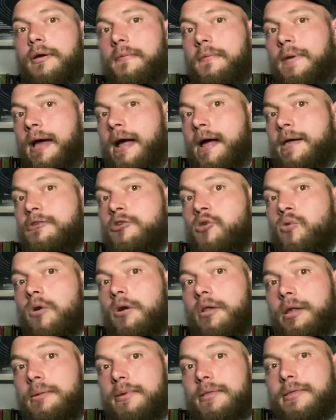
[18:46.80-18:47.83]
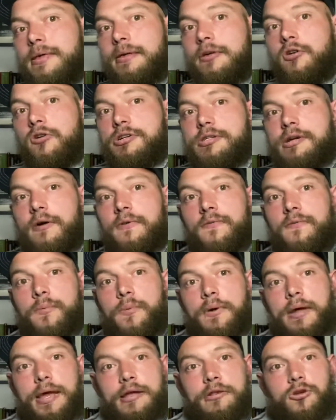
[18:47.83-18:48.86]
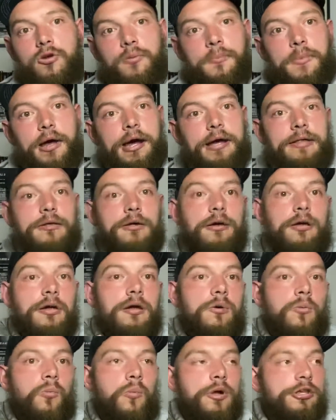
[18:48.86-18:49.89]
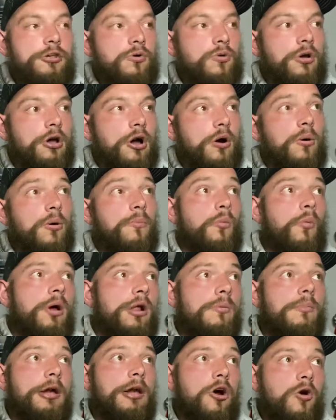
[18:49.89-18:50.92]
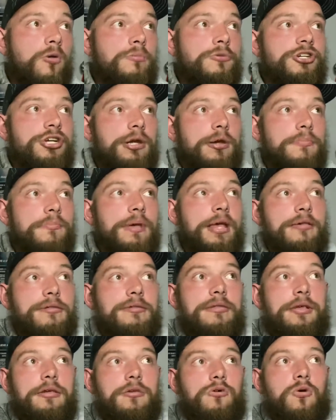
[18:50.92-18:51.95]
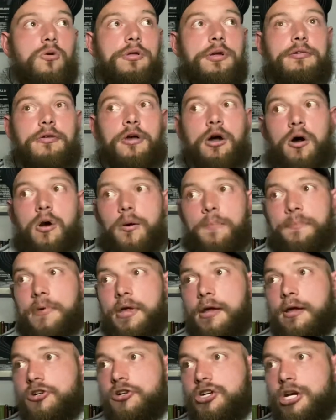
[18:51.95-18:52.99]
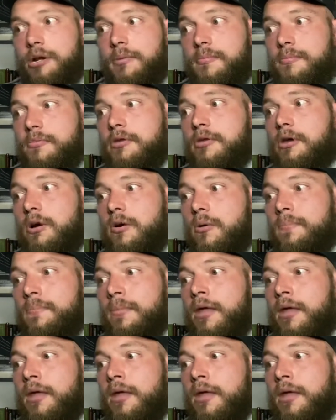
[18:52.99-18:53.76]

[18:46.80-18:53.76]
as you are limiting yourself in your mind when you go, well, my home gym isn't as good as the big gym, so